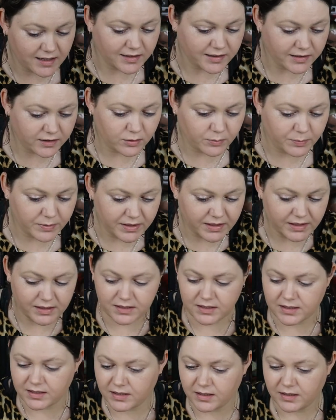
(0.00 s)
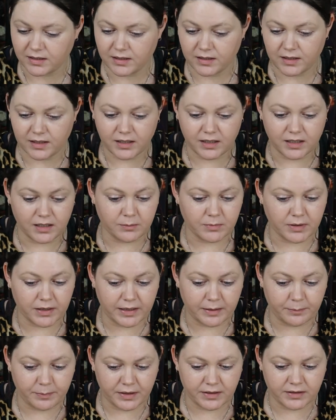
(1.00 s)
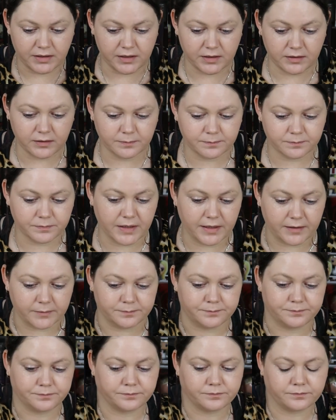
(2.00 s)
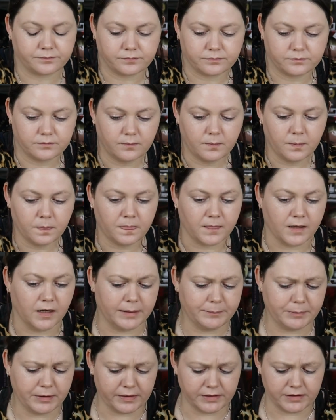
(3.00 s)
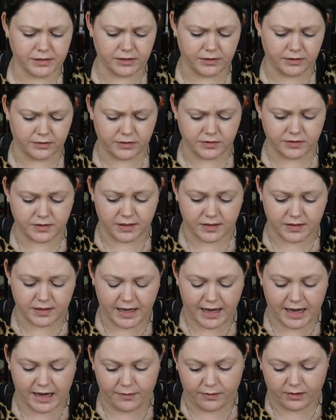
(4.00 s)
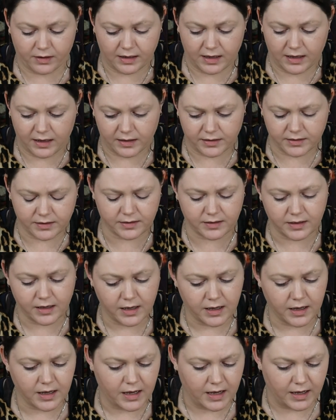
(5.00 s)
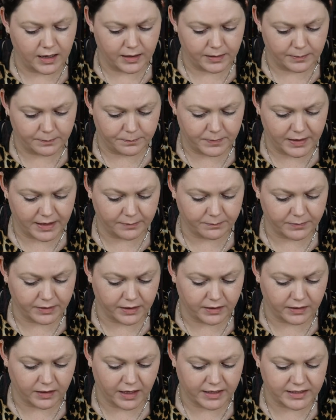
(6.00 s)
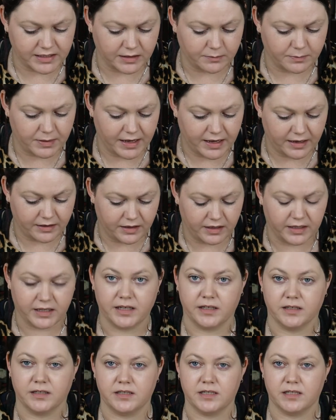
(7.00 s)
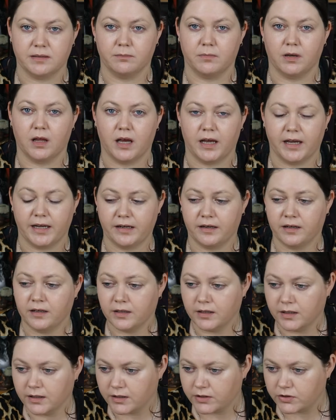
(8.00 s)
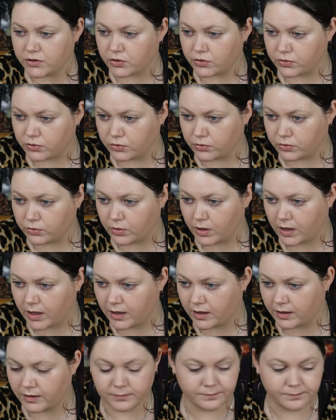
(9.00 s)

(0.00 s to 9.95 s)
a little bit, in my opinion. Now, I'm going to use this Hourglass ambient lighting powder in dim light to